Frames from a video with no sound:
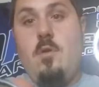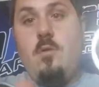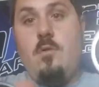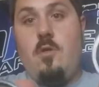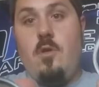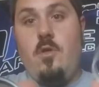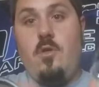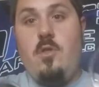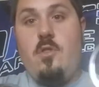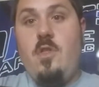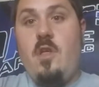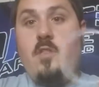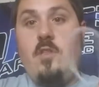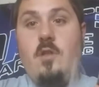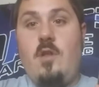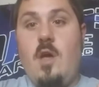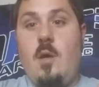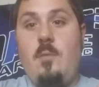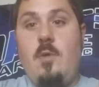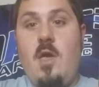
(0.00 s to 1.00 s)
So let's just take the
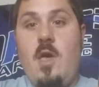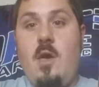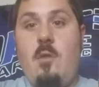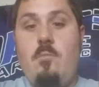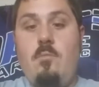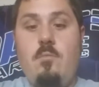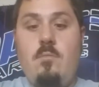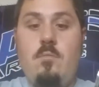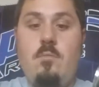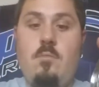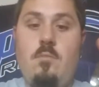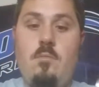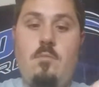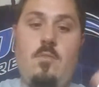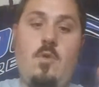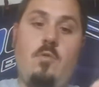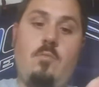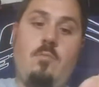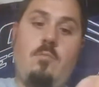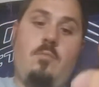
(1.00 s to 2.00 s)
top cap,
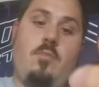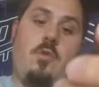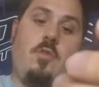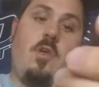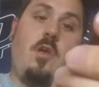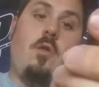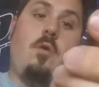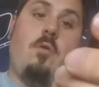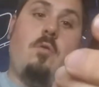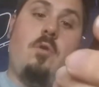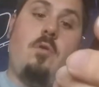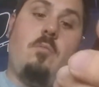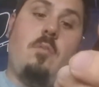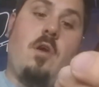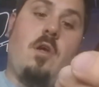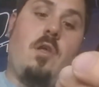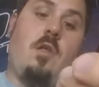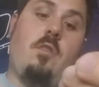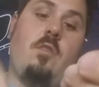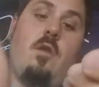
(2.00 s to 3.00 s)
put that O-ring
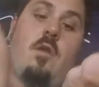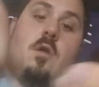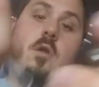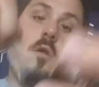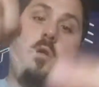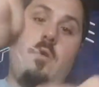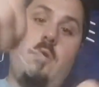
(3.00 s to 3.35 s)
back in there.